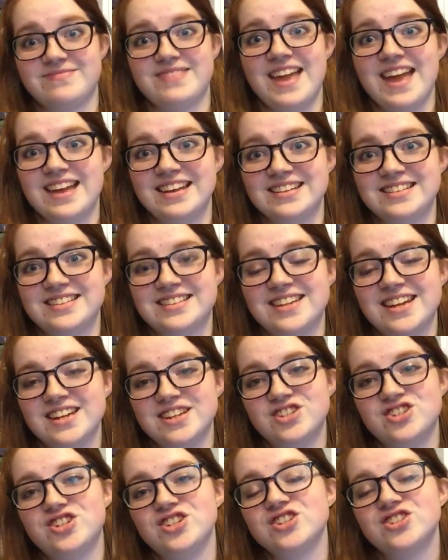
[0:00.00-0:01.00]
And
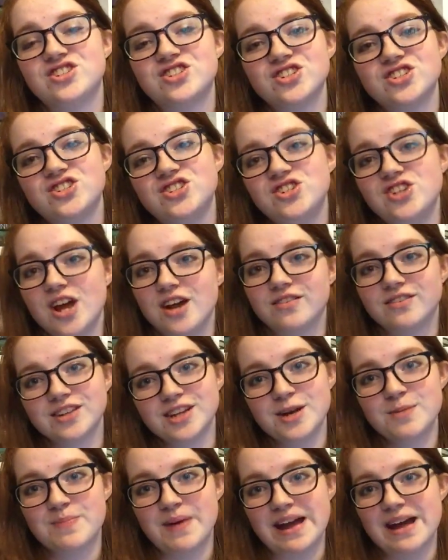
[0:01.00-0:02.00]
she's just
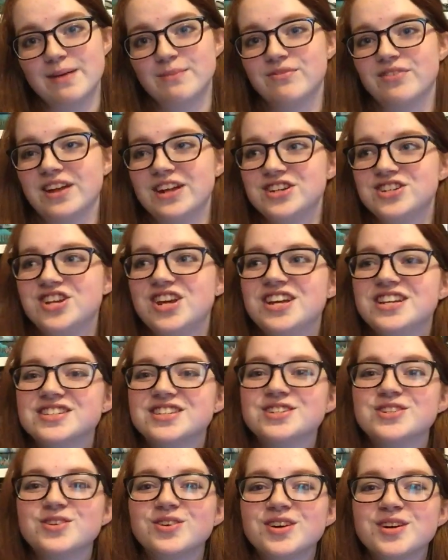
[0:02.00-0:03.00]
generally a bamf, and she's
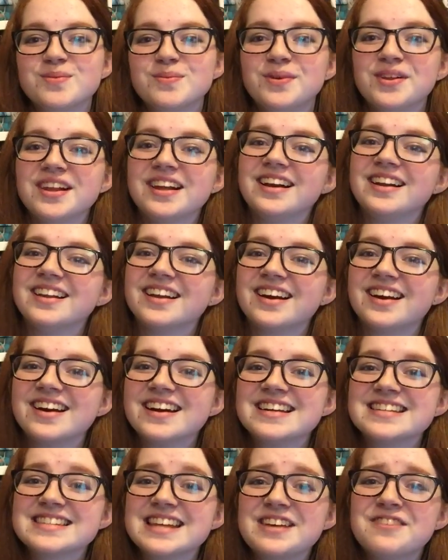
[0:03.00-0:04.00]
adorable and
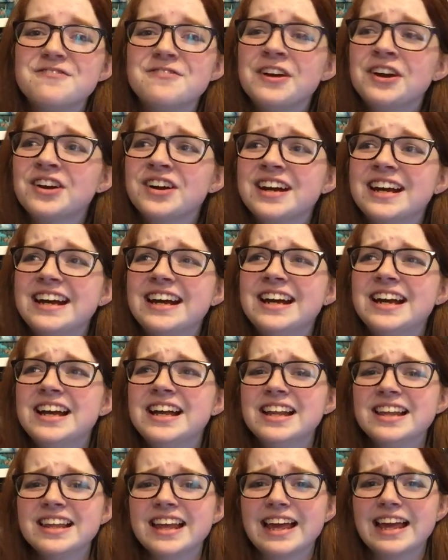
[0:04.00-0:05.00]
hilarious and very,
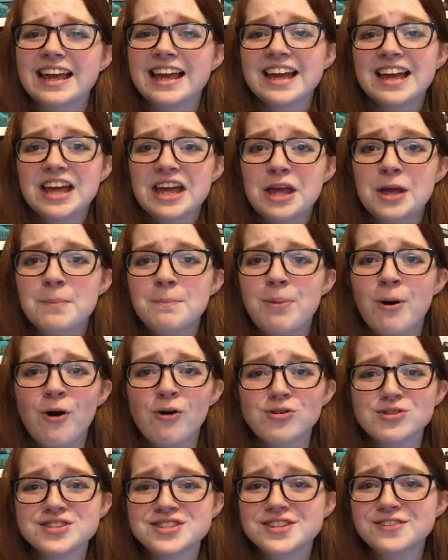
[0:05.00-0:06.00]
like,
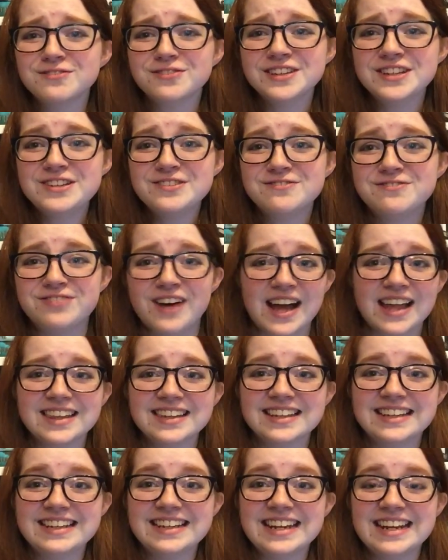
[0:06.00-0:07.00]
impulsively
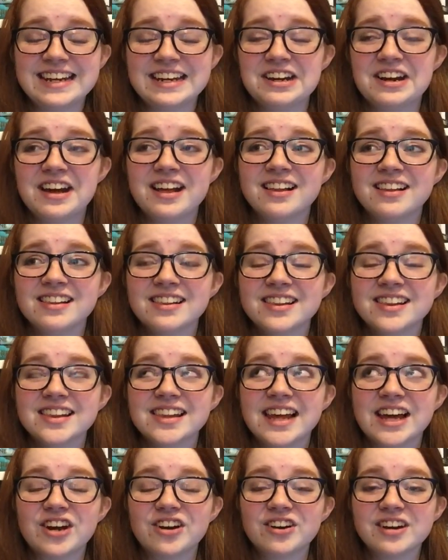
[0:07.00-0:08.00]
violent in a
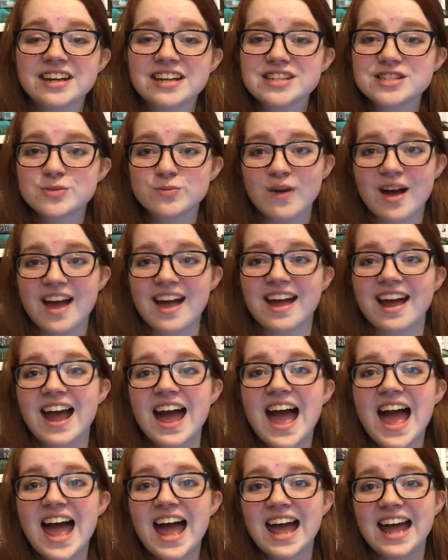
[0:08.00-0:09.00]
hilarious way,
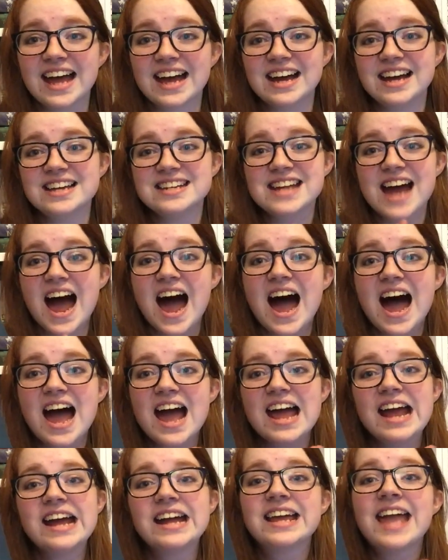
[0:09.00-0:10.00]
and
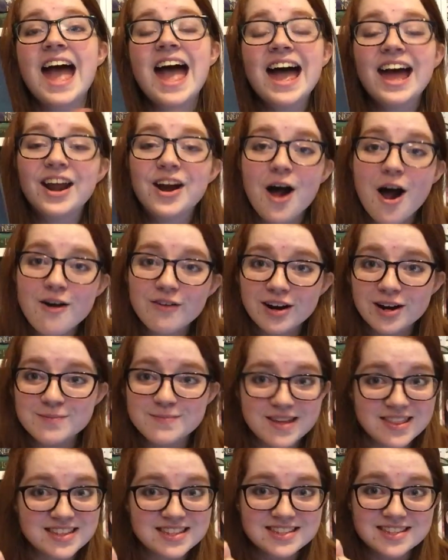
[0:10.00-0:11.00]
I cannot
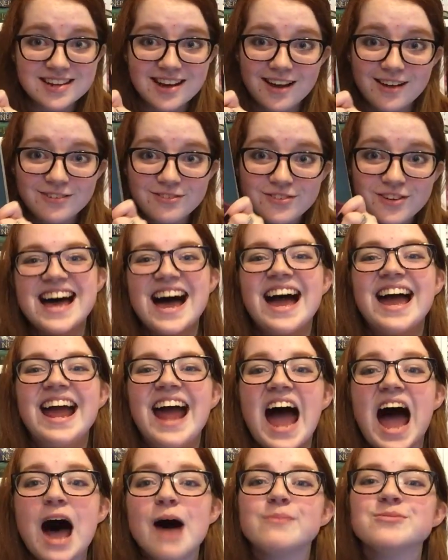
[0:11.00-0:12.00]
recommend this enough. I
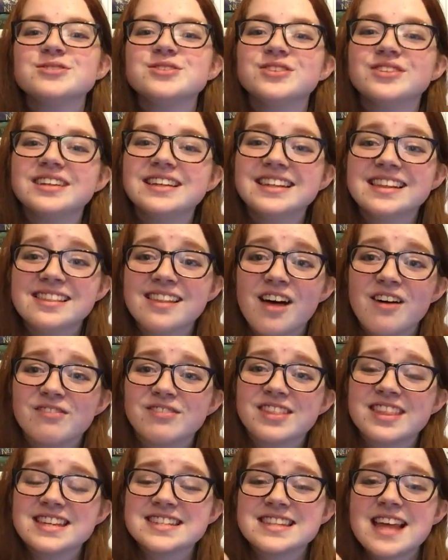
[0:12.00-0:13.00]
absolutely
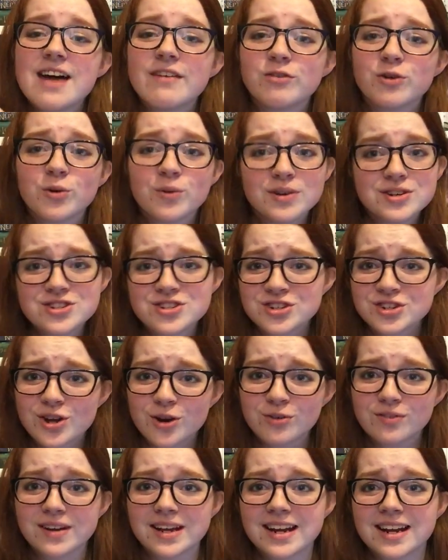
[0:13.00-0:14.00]
loved this. Everyone should go
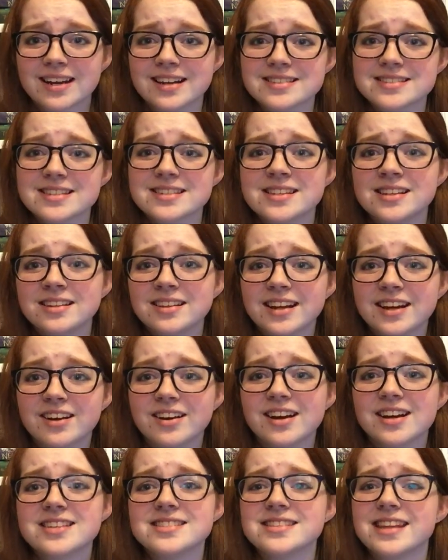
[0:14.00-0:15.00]
read it because it's
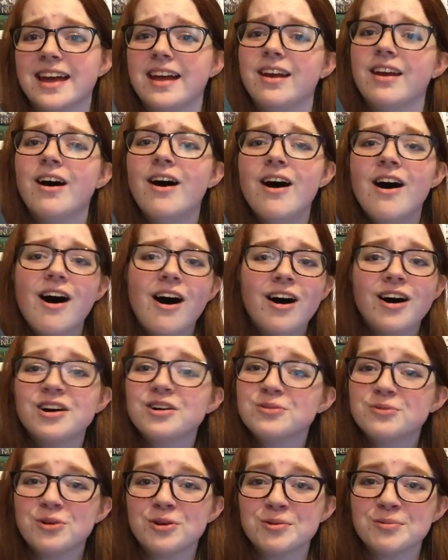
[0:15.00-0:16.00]
hilarious and
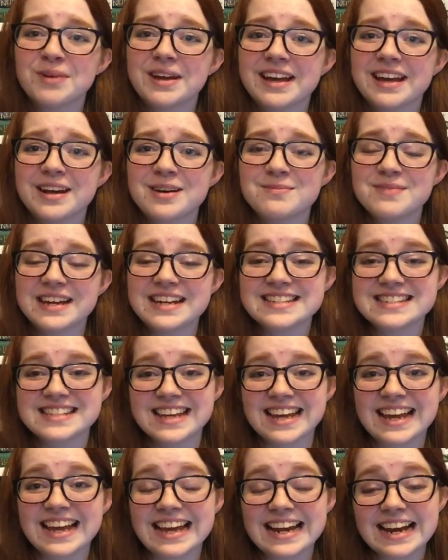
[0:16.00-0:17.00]
heartwarming and
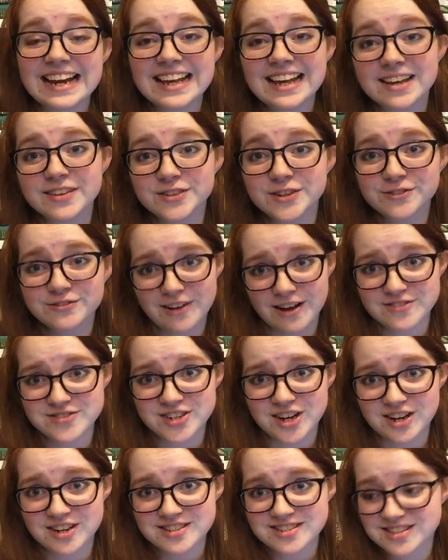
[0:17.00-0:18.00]
amazing, and I gave it 5
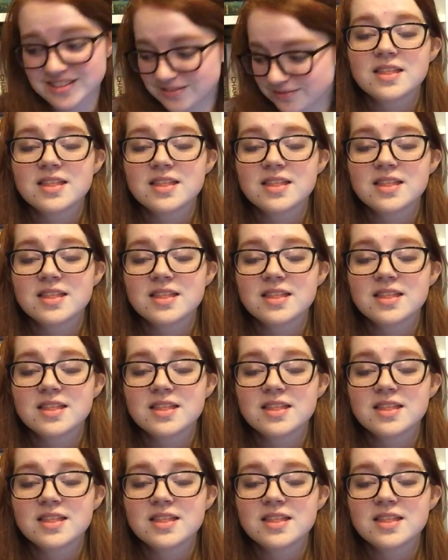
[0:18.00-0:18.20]
stars.